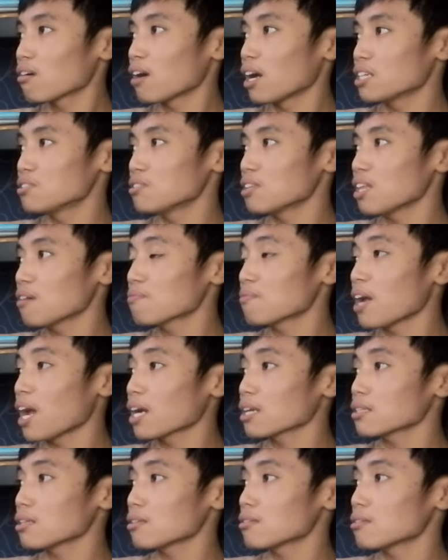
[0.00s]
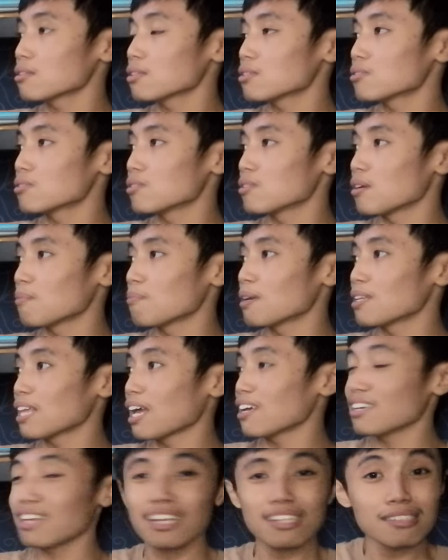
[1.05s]
I should have reacted to this sooner, but
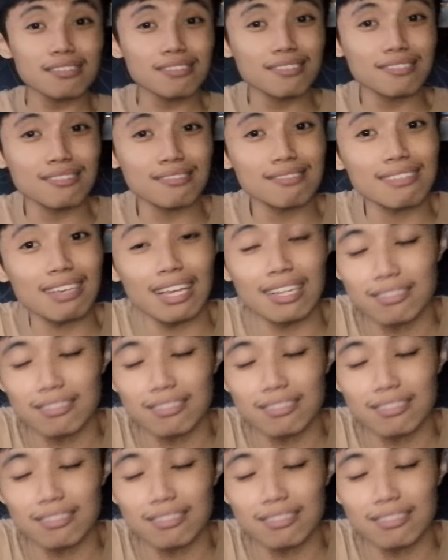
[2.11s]
I guess